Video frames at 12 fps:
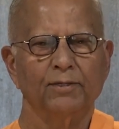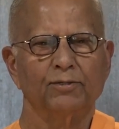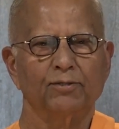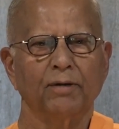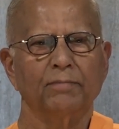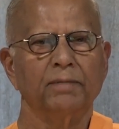
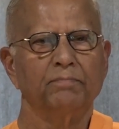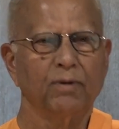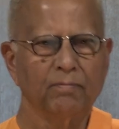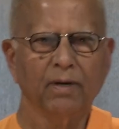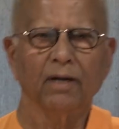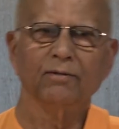Swami
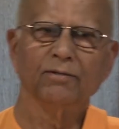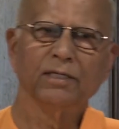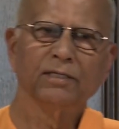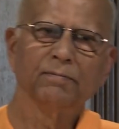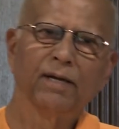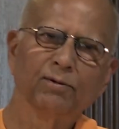Brahmananda
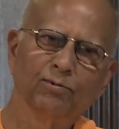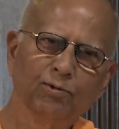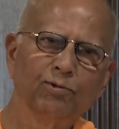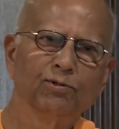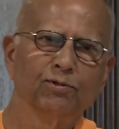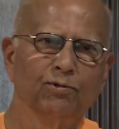is my
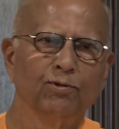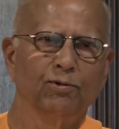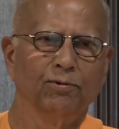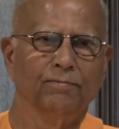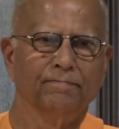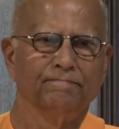guru's
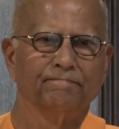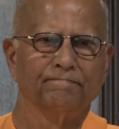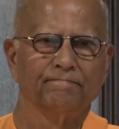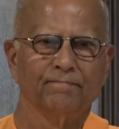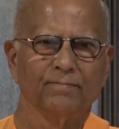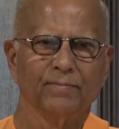guru.
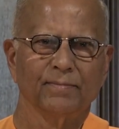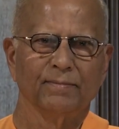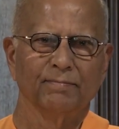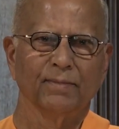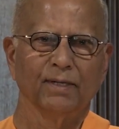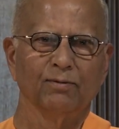
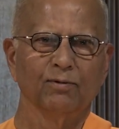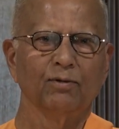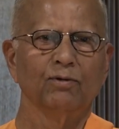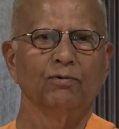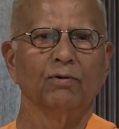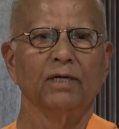My
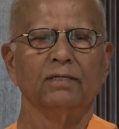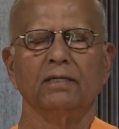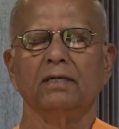guru was